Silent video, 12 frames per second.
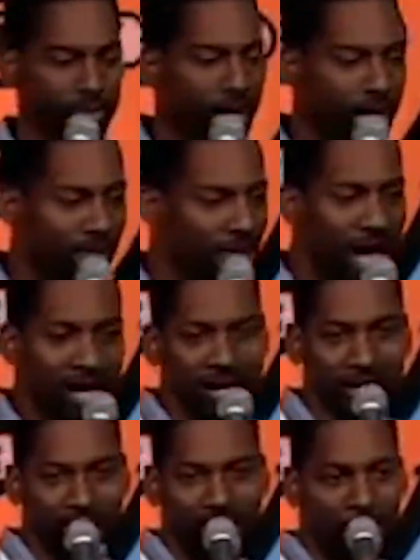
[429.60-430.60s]
I never got in
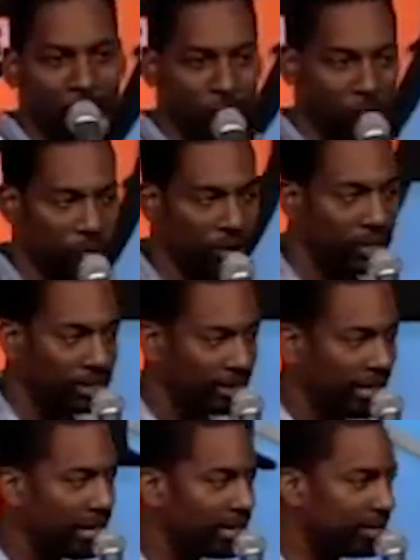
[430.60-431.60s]
a club for free because
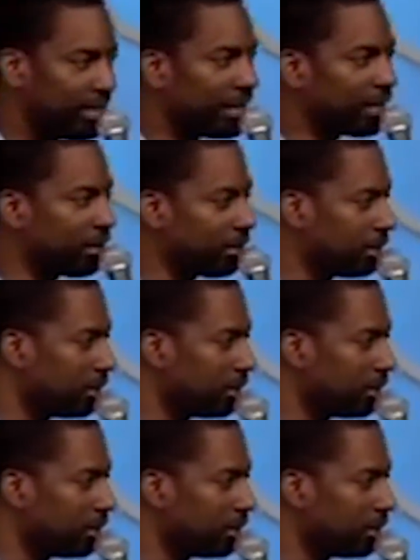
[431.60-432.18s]
I got a dick.